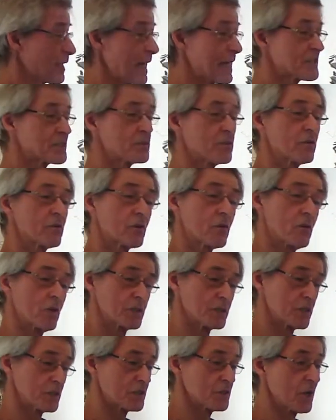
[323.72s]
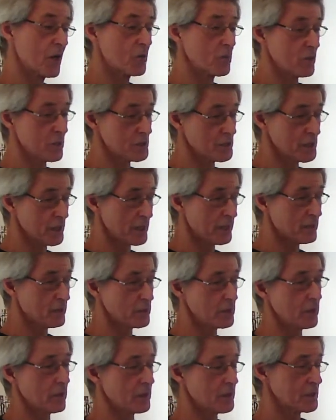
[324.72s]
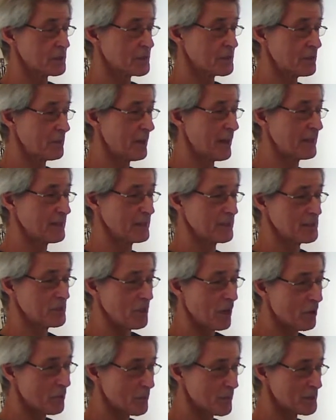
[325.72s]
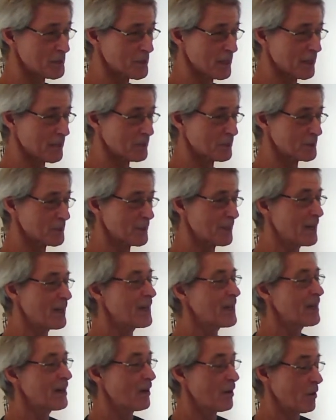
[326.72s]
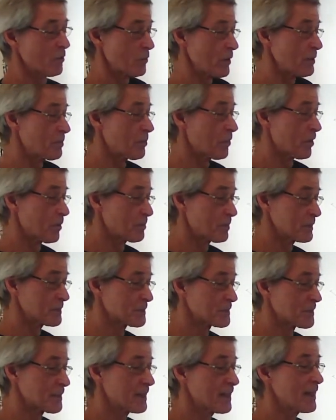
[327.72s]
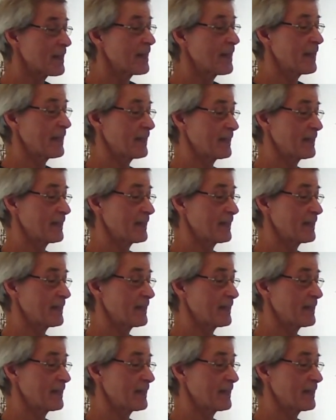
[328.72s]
The plaster, of course, is not recycled, or the cement is not recycled or repurposed.